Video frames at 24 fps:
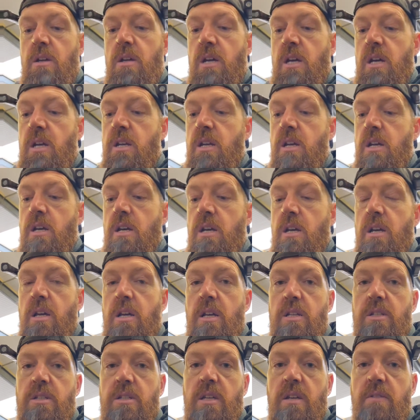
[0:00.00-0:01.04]
and
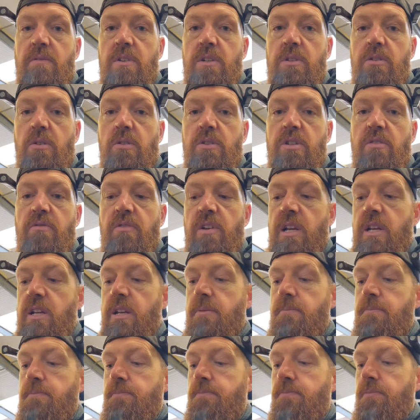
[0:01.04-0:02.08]
is giving a dodgy
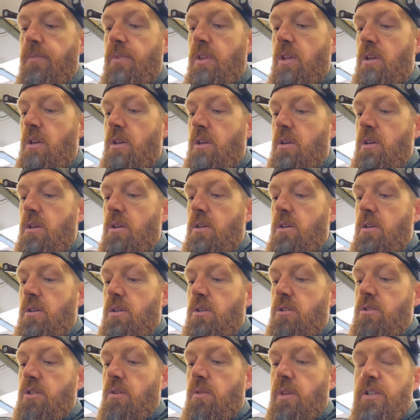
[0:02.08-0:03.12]
reading.
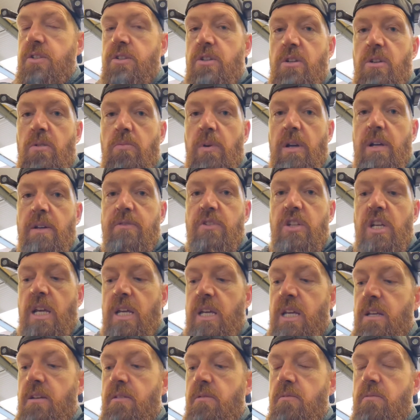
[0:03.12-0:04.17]
So that's a good way of
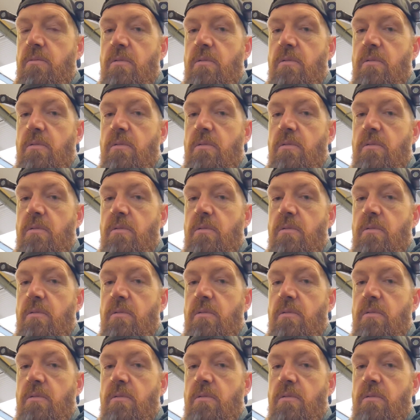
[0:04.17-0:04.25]
checking.